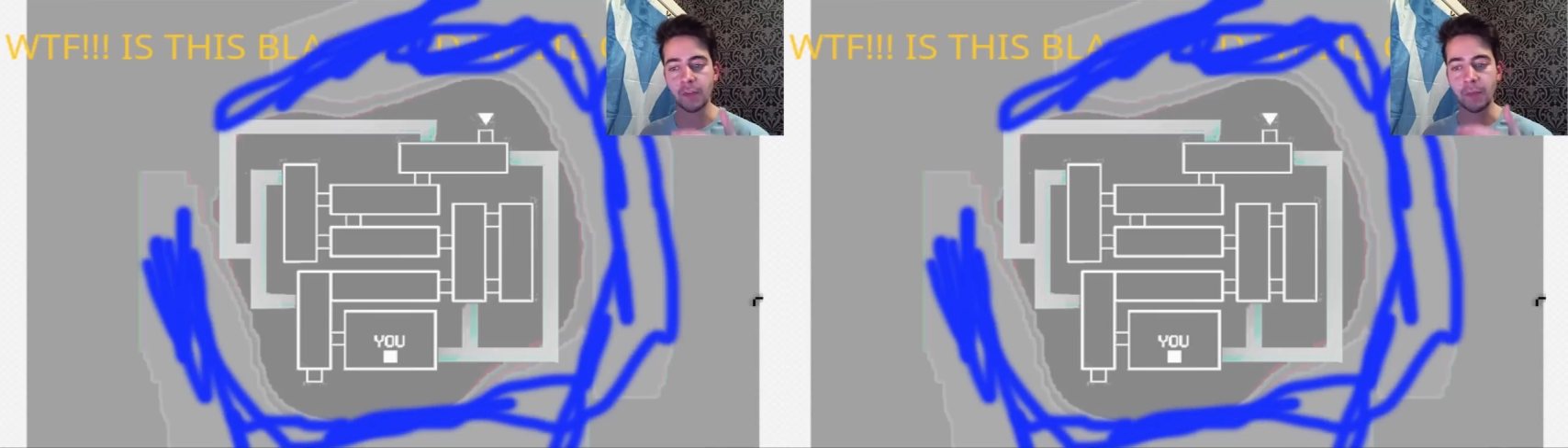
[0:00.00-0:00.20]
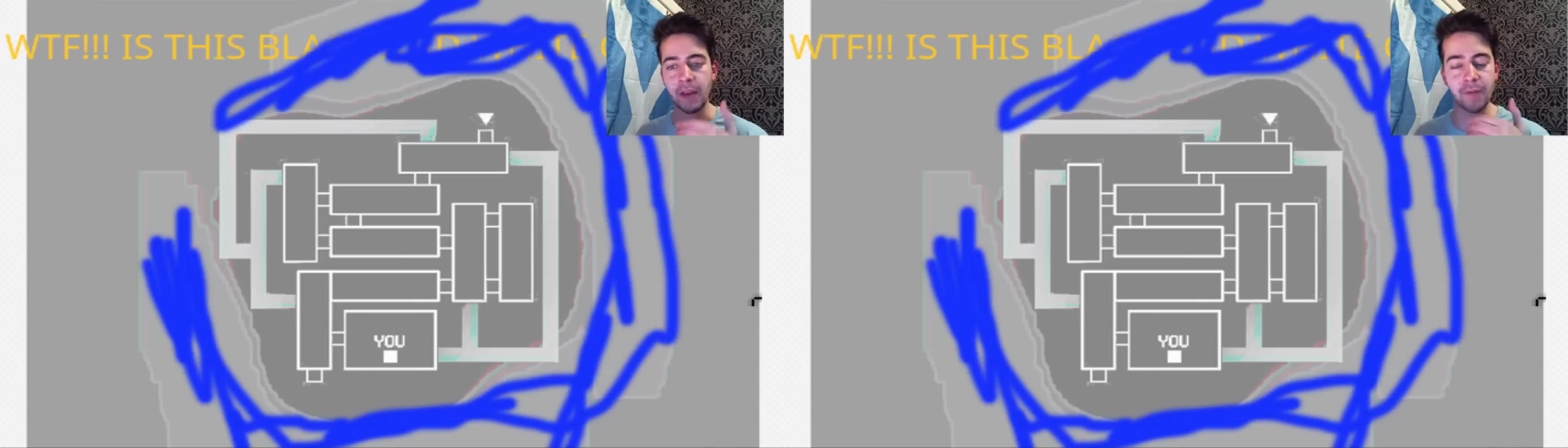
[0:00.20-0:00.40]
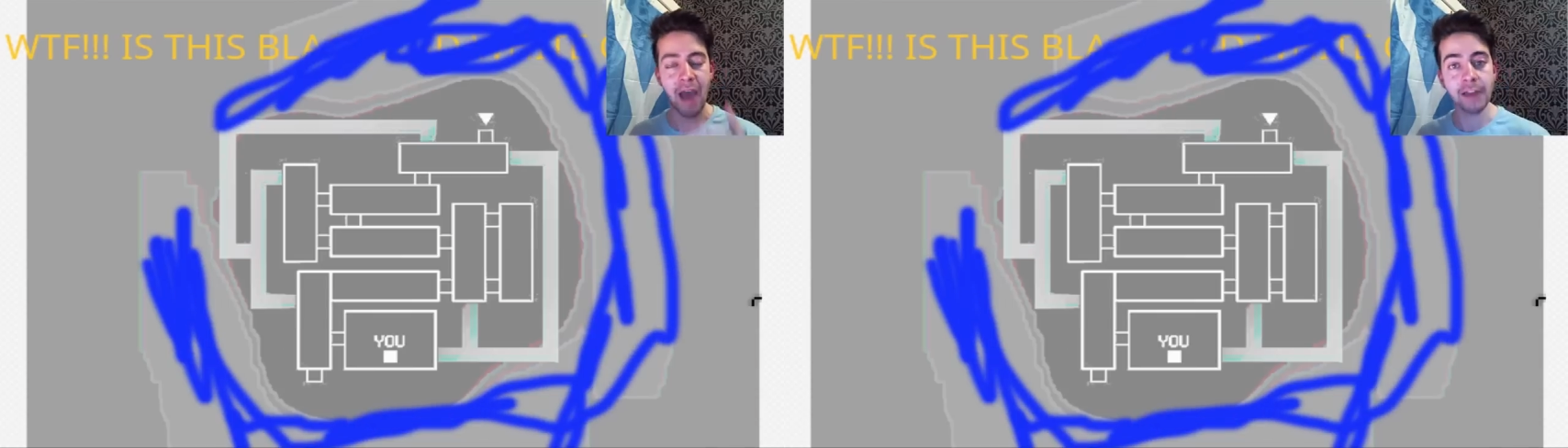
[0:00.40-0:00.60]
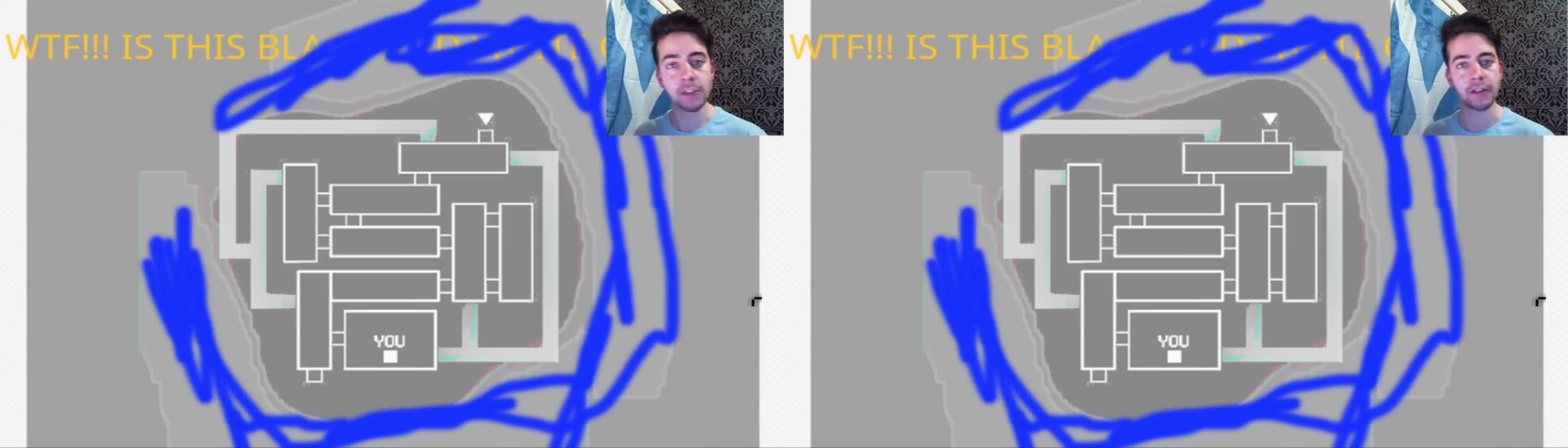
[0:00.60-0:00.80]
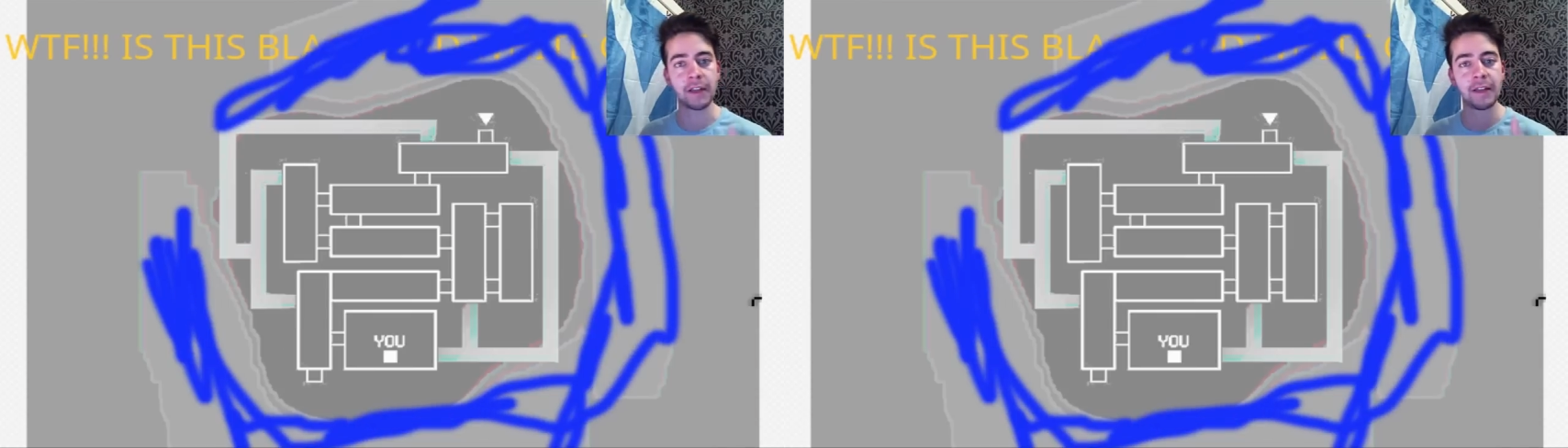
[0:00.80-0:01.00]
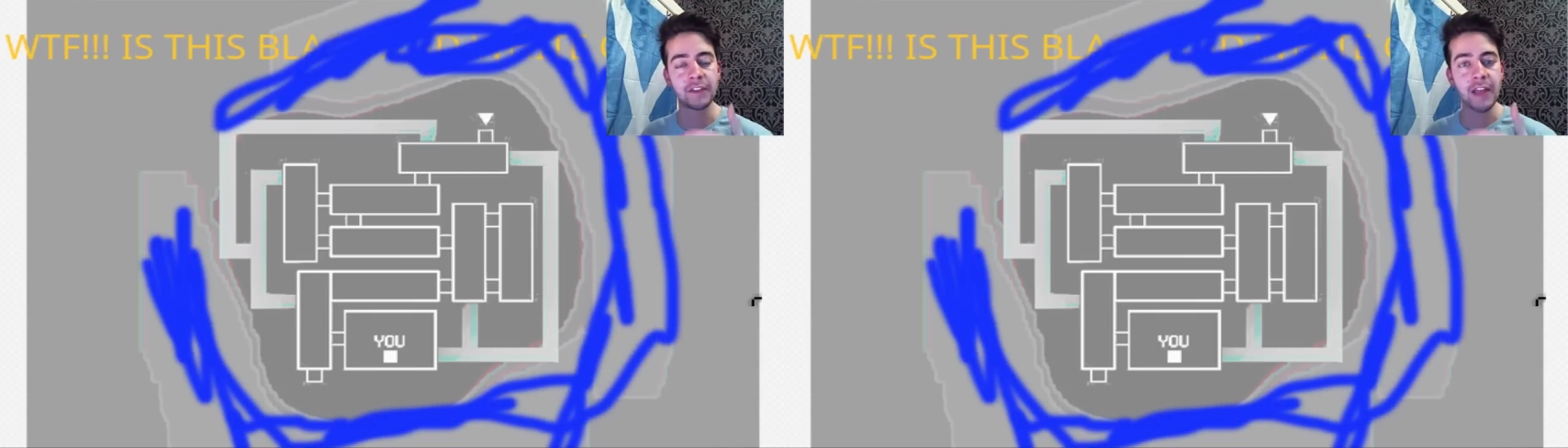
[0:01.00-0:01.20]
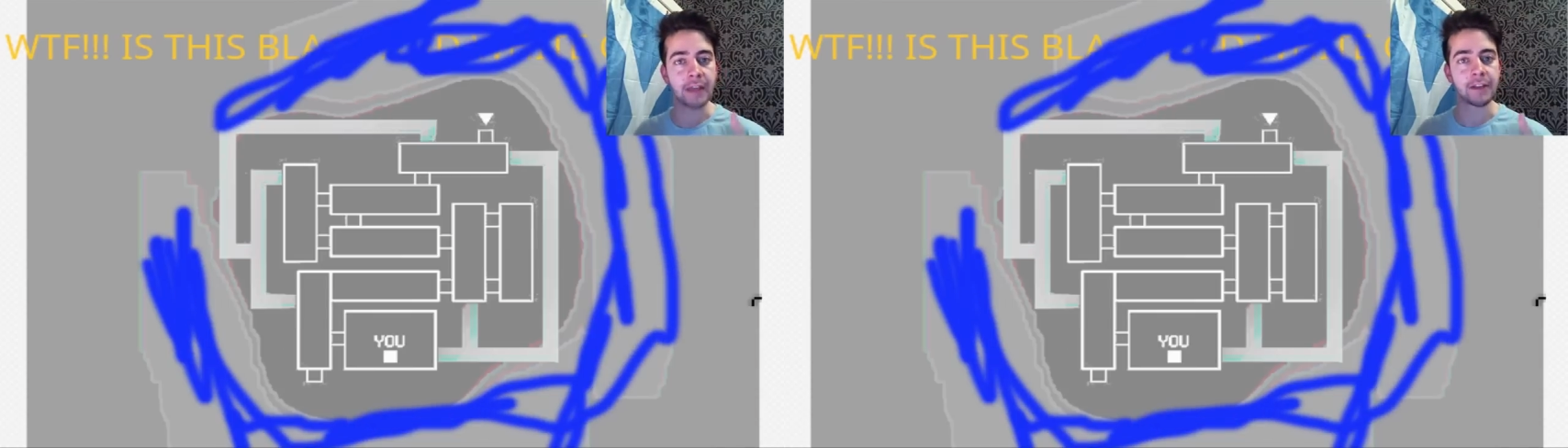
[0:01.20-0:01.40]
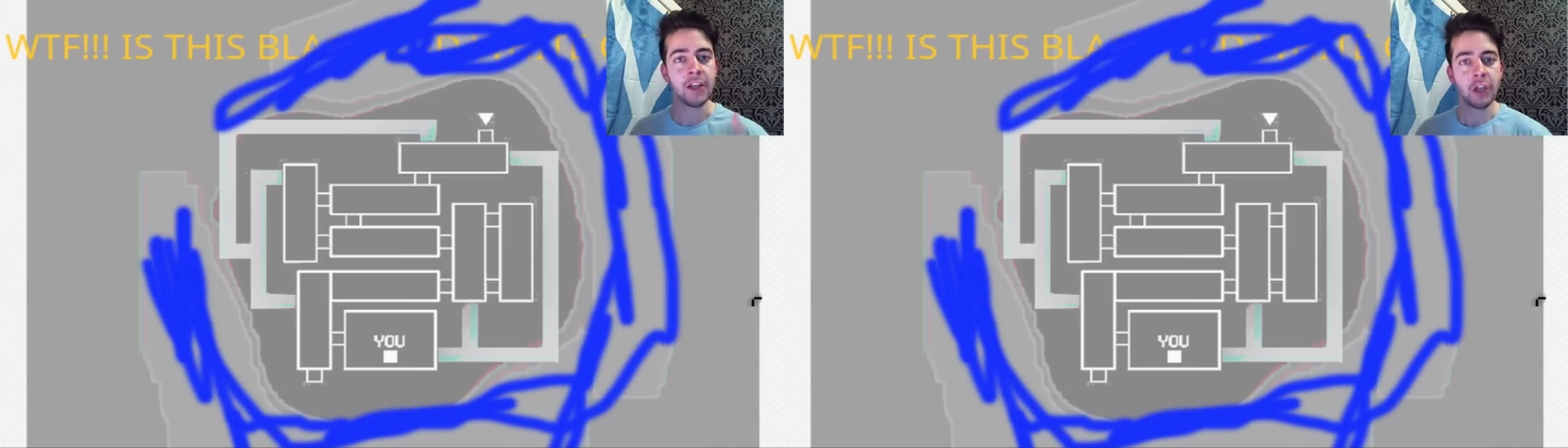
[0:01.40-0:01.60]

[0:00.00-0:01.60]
some kind of island instead,